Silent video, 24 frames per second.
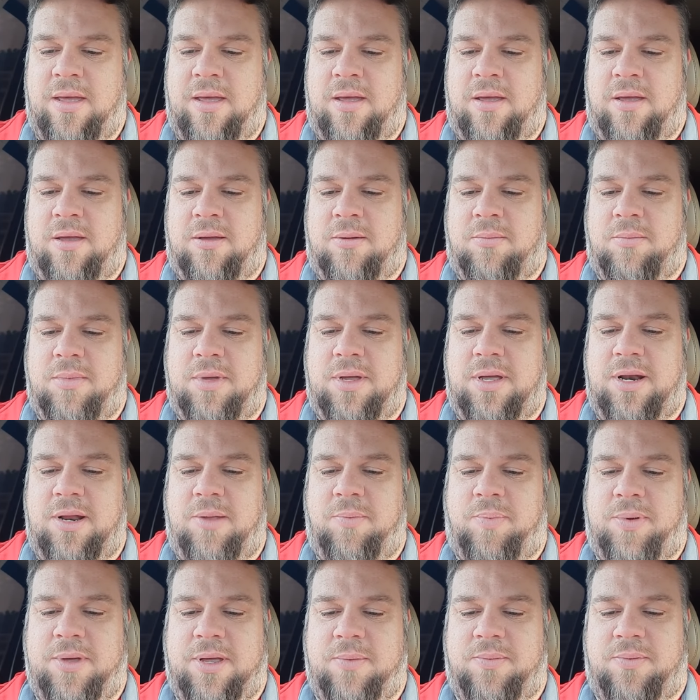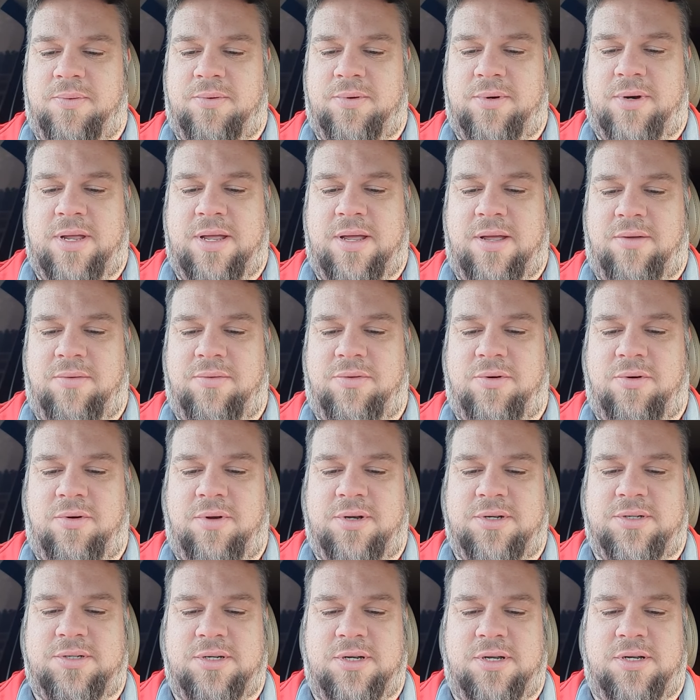Many people down through the
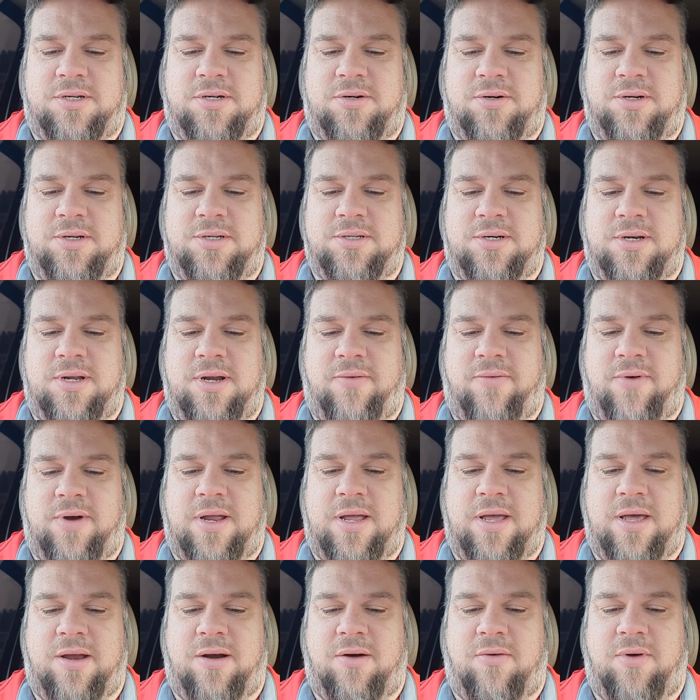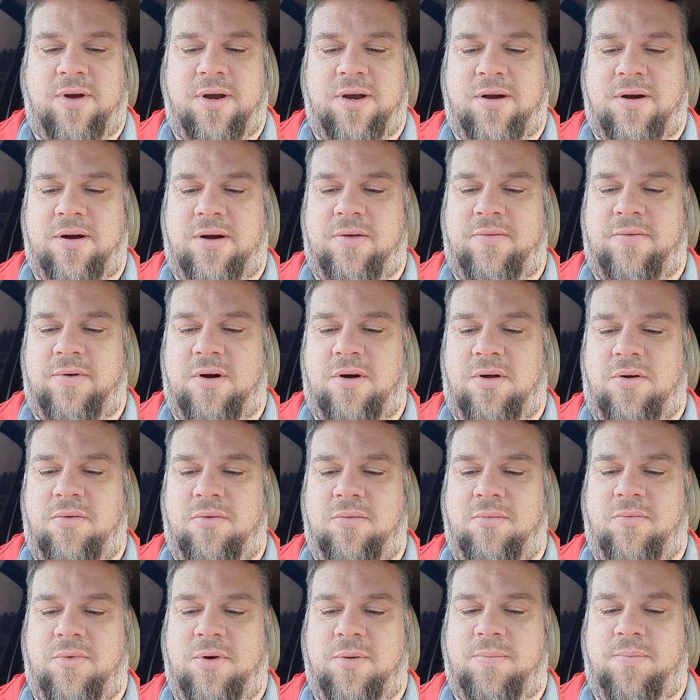centuries never had a record of their
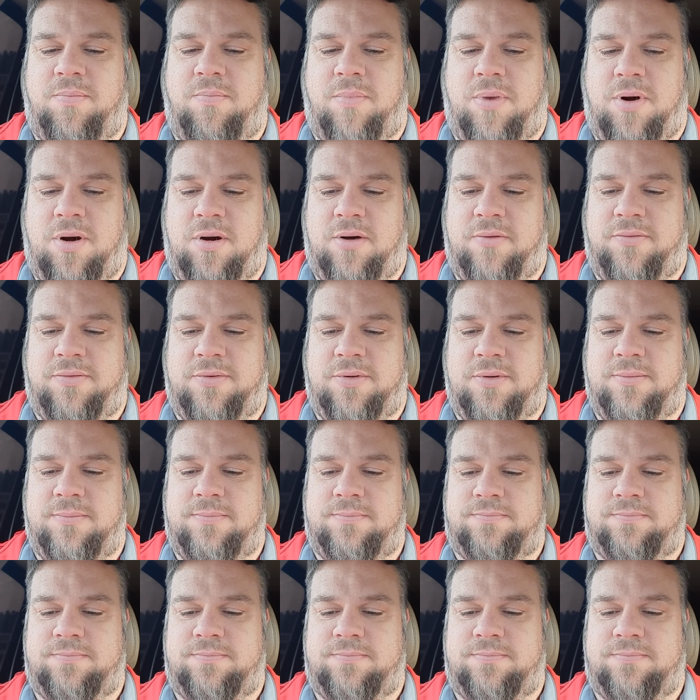own births.